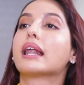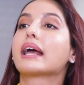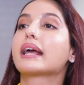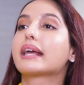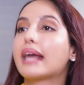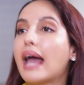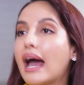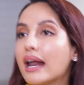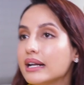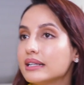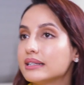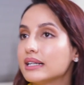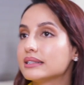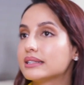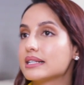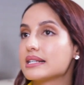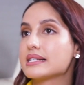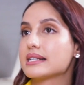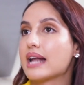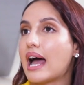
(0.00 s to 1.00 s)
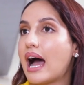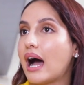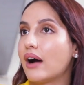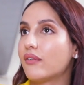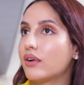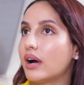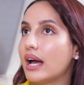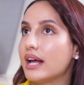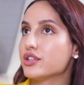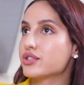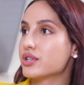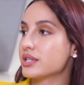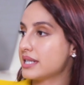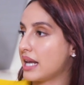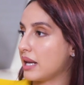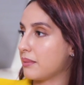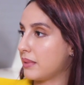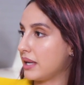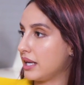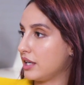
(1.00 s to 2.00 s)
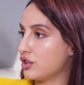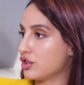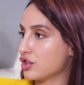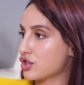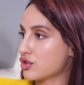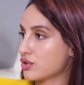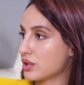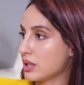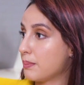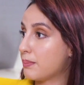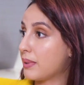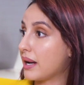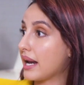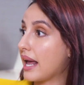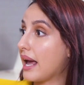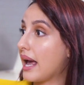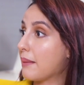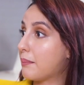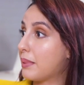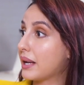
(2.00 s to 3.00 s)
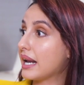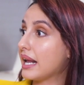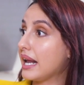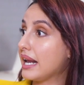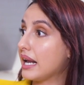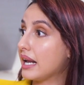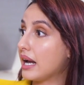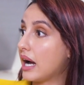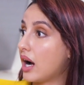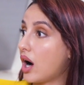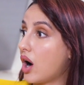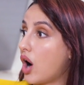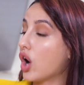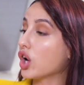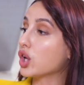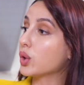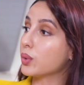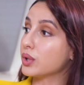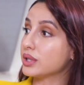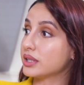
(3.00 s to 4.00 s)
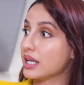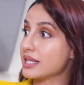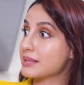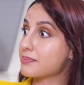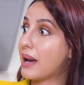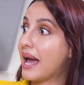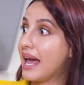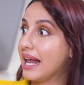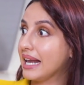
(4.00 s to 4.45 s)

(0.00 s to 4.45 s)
Like Canada doesn't have an entertainment industry, but Hollywood does, but